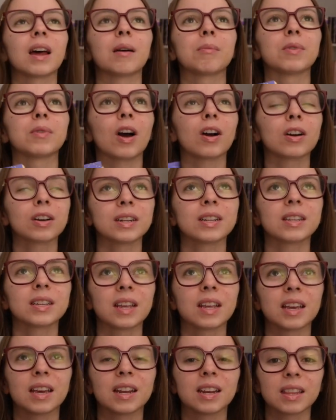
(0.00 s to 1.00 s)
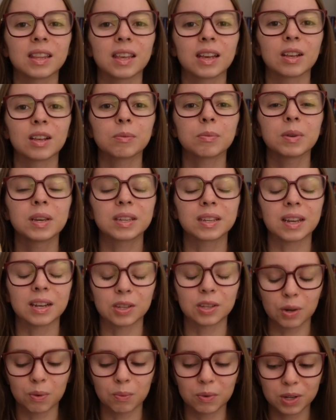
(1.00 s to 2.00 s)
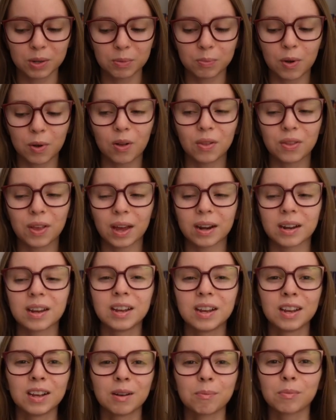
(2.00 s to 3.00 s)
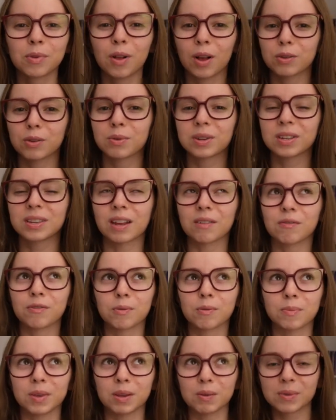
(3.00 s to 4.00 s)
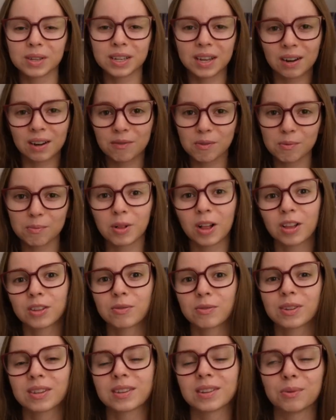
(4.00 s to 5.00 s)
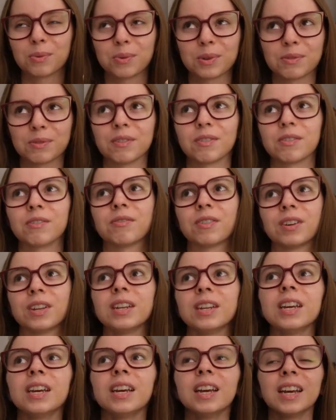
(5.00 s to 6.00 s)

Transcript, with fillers: I'm not gonna say anything else because I don't wanna spoil that plot twist that for me was kind of a plot twist and it was very fun.